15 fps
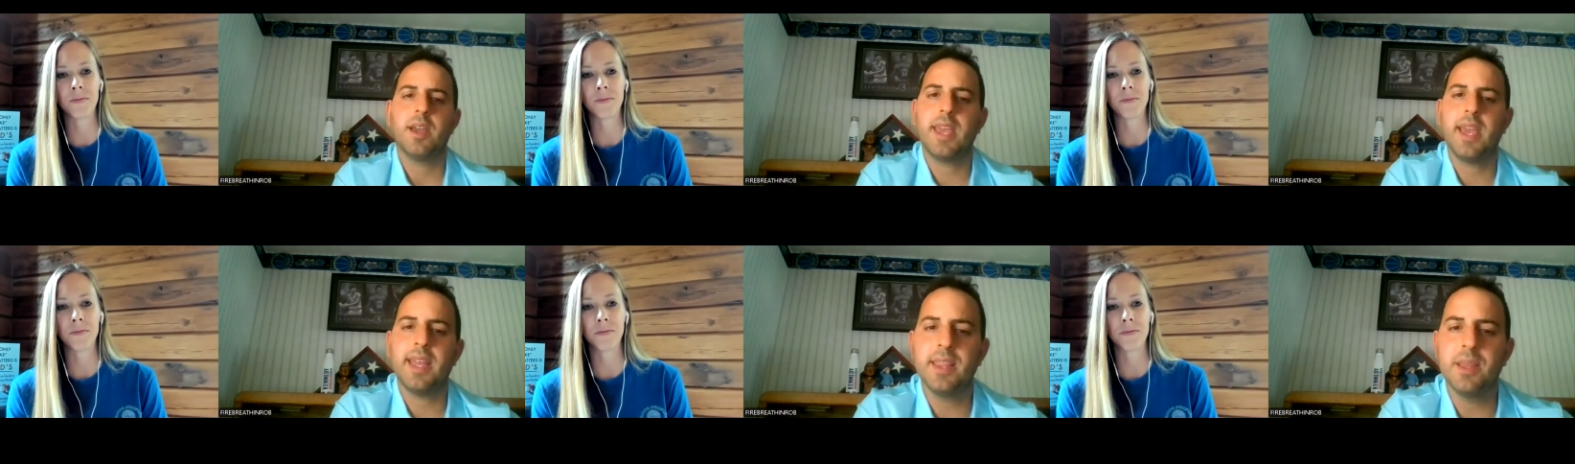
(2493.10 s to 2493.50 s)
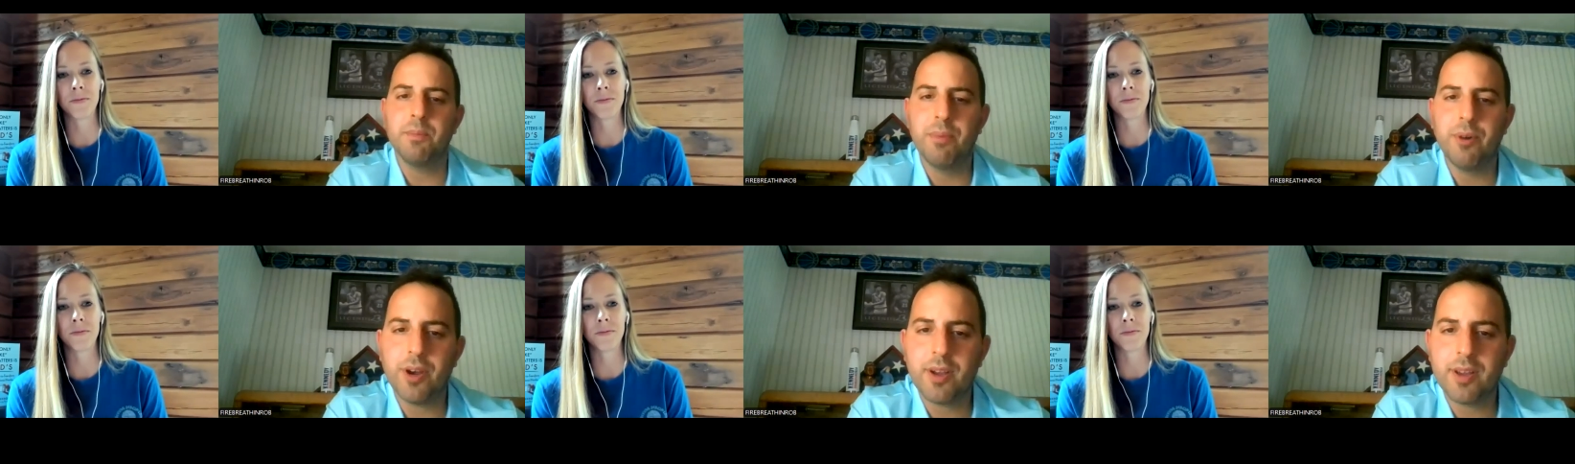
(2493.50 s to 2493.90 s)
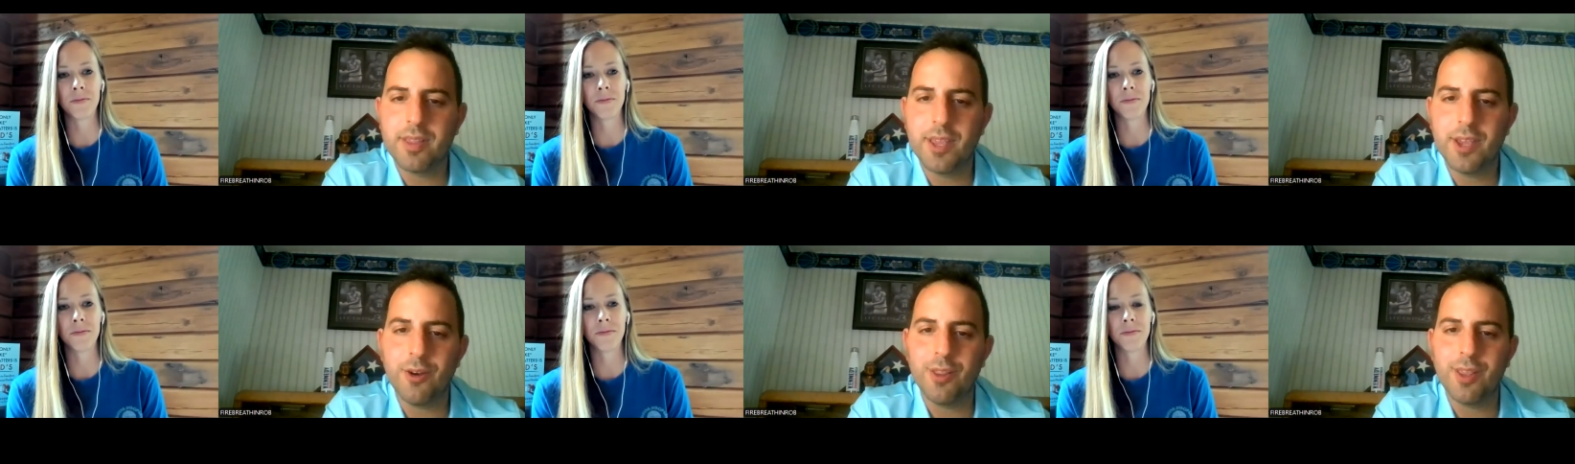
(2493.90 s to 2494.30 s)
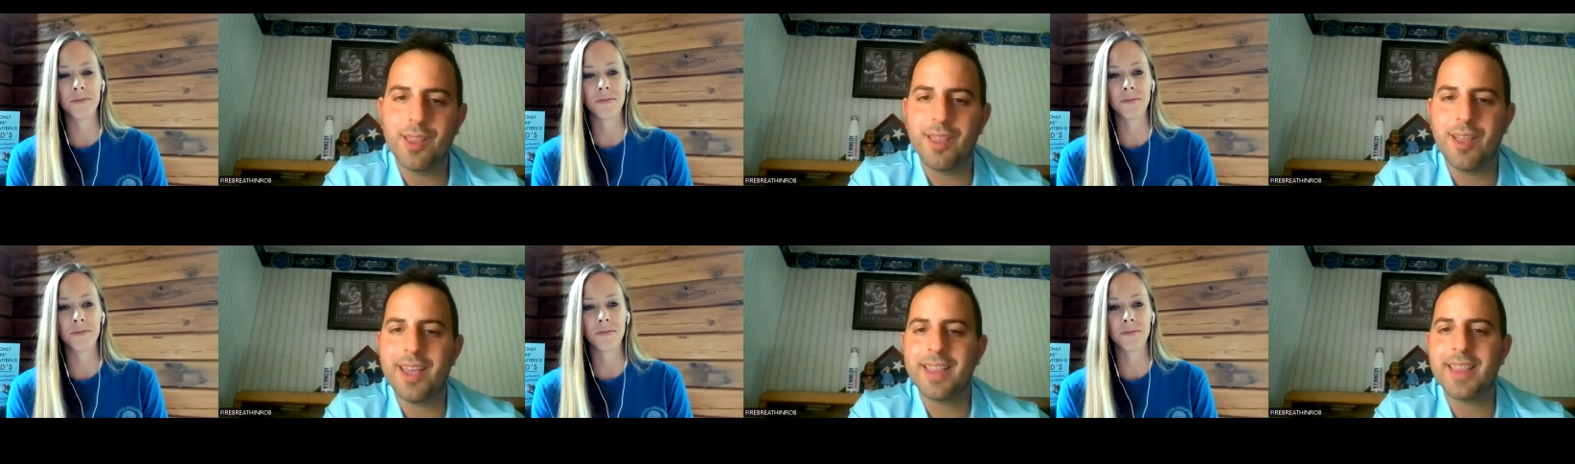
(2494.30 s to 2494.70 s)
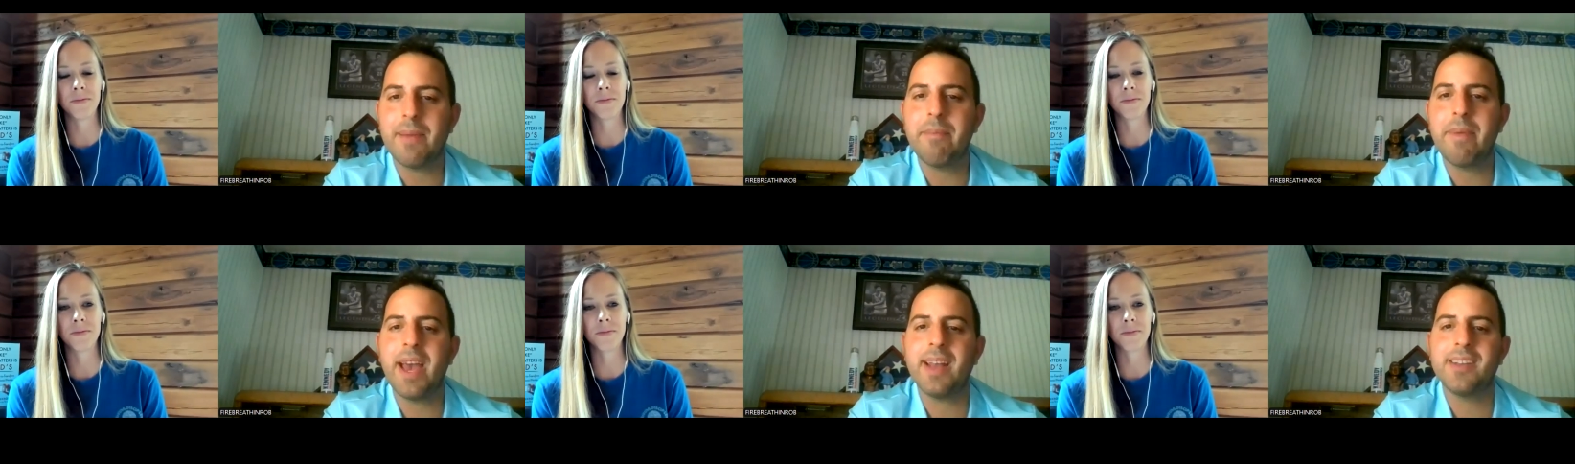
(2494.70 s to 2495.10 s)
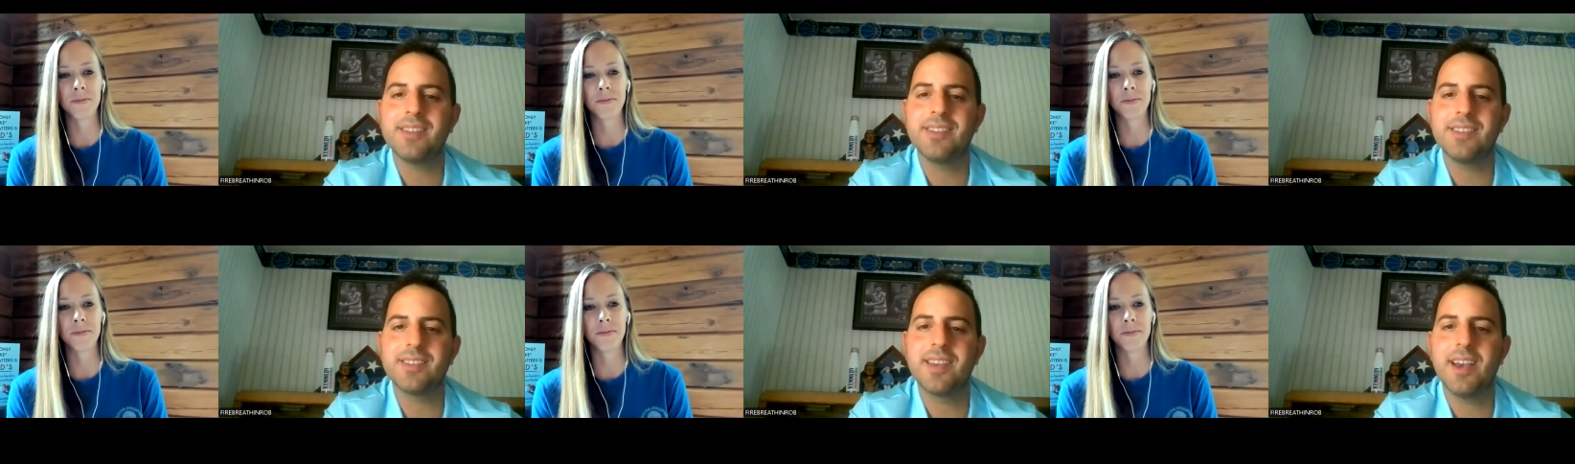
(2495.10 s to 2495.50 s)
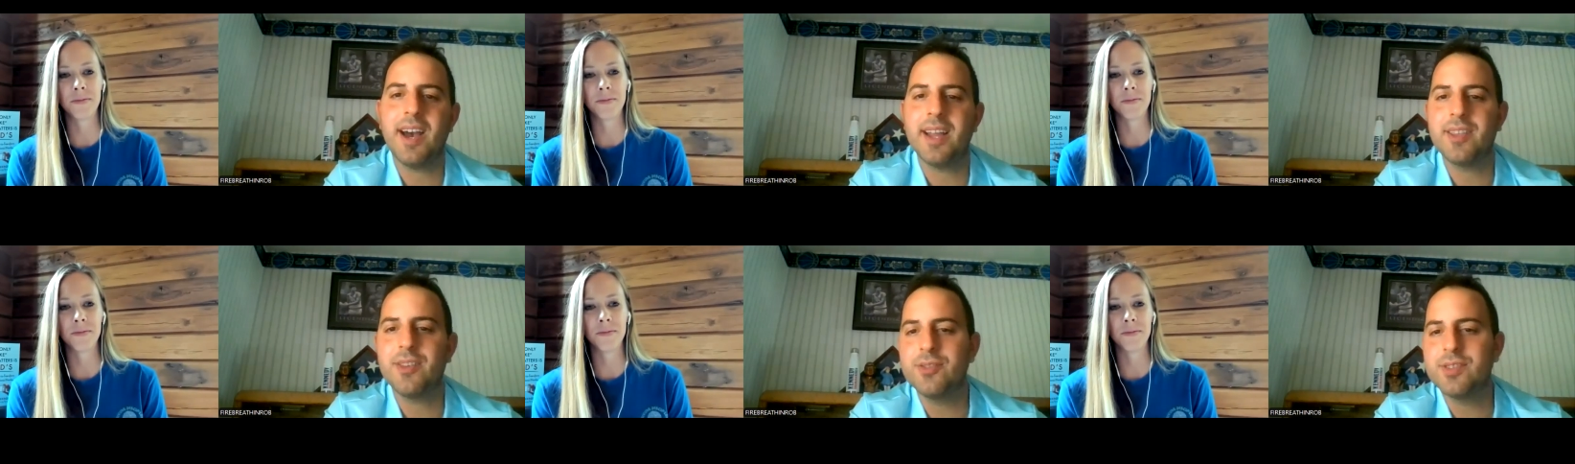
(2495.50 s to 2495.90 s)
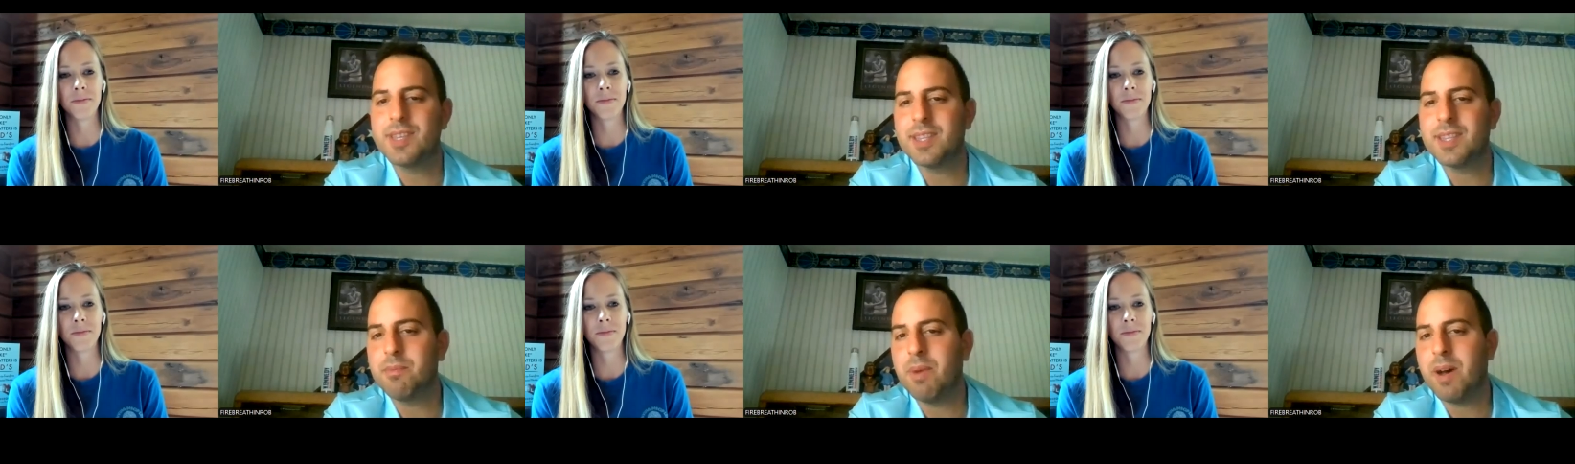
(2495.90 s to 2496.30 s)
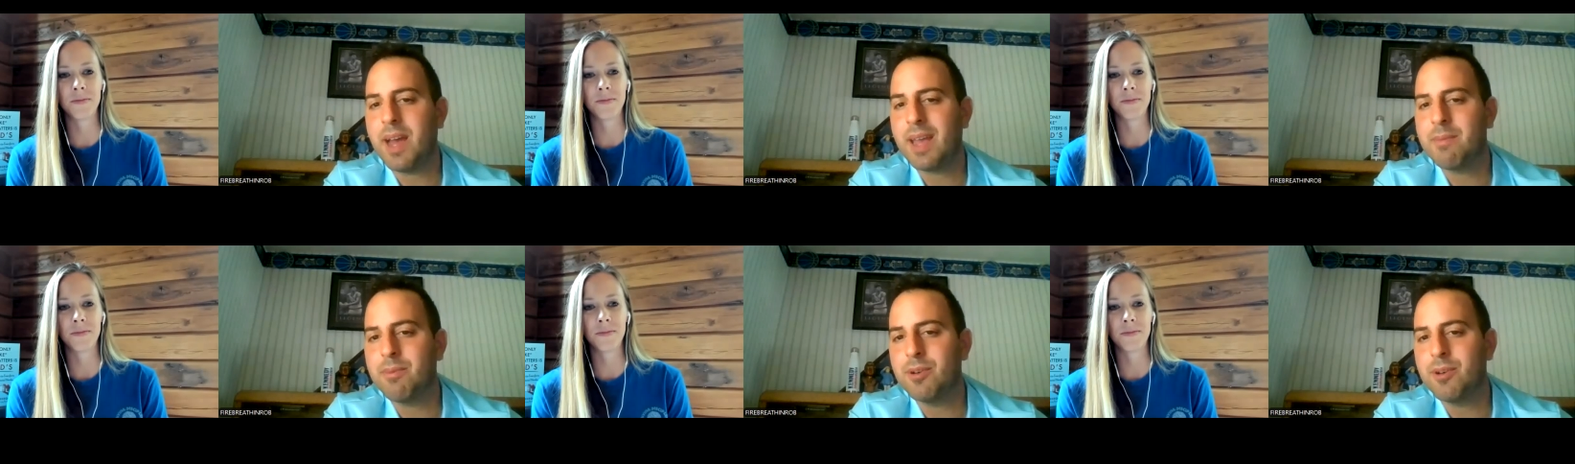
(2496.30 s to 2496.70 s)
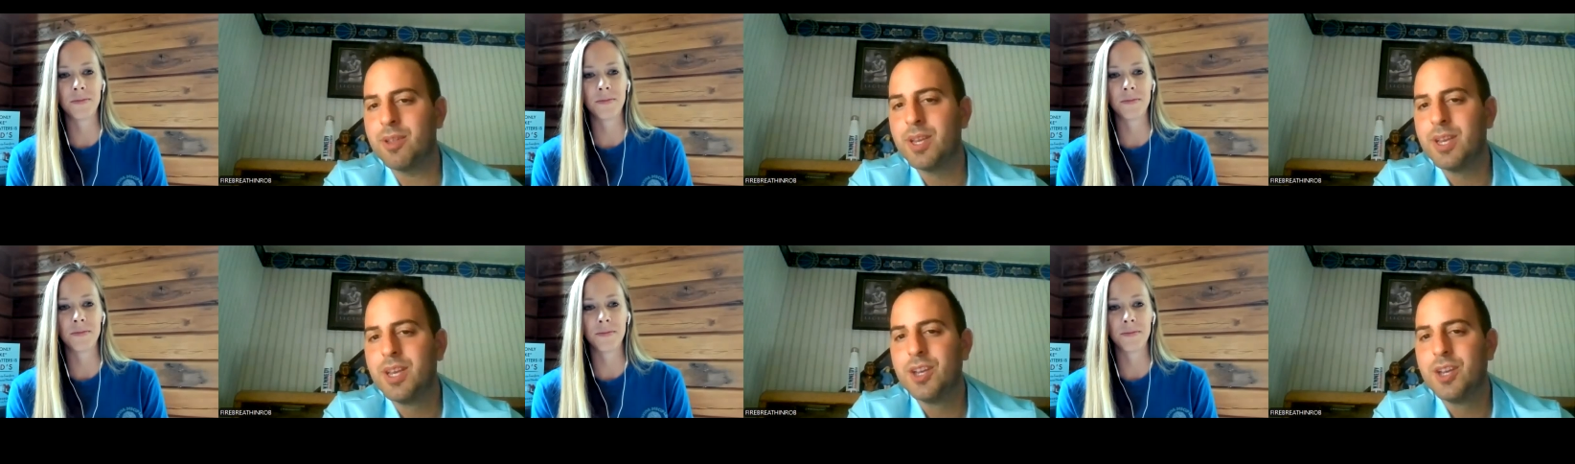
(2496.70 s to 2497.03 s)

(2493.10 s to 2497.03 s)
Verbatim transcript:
Speaker 1: Again, the book, The Only Life That Matters is God Using the Bible